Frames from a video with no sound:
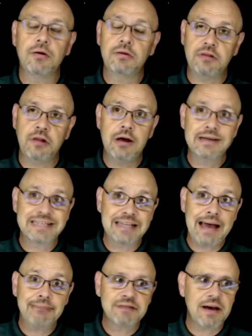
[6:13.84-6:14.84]
lost
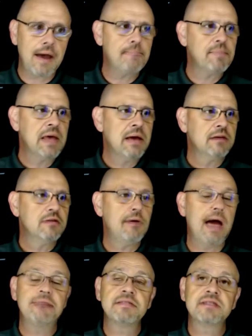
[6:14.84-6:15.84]
laptop, you
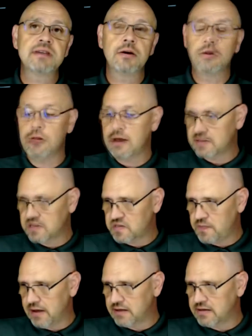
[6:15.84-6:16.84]
have a single loss
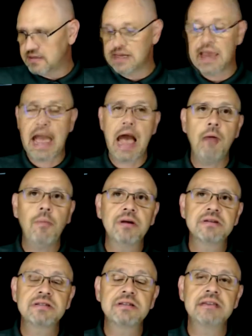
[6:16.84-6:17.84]
expectancy. How
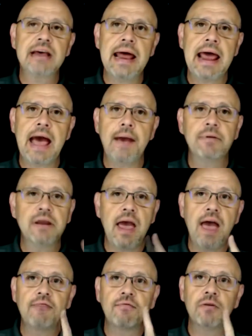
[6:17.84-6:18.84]
much does that happen
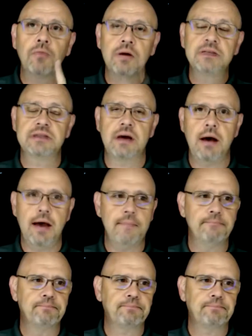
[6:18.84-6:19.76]
every one time?